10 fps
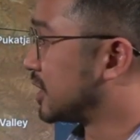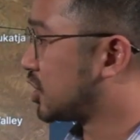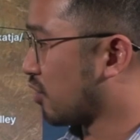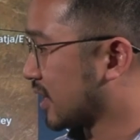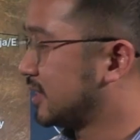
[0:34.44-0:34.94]

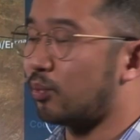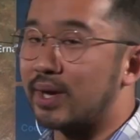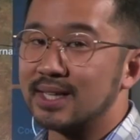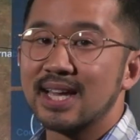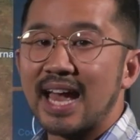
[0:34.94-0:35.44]
destructive
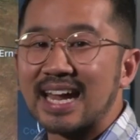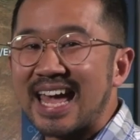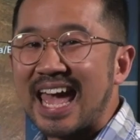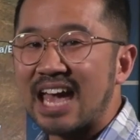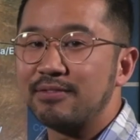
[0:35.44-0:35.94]
winds and
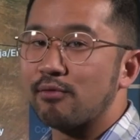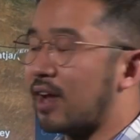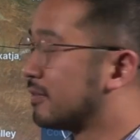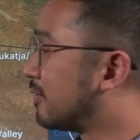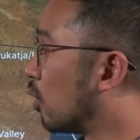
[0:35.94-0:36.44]
heavy
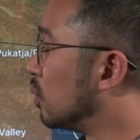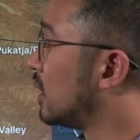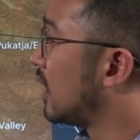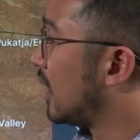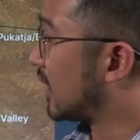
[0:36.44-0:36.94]
rainfall,
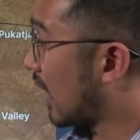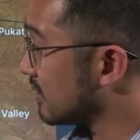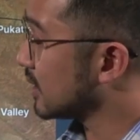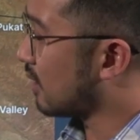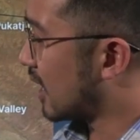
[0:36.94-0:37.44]
and it
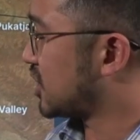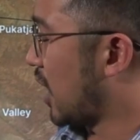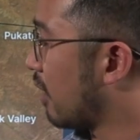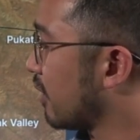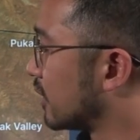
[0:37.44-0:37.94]
covers a large
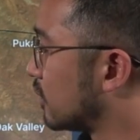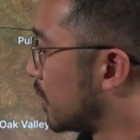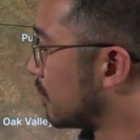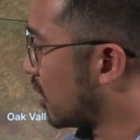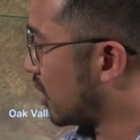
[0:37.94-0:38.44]
area
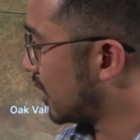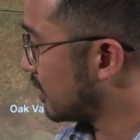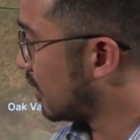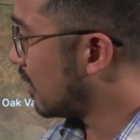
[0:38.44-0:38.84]
including Perth,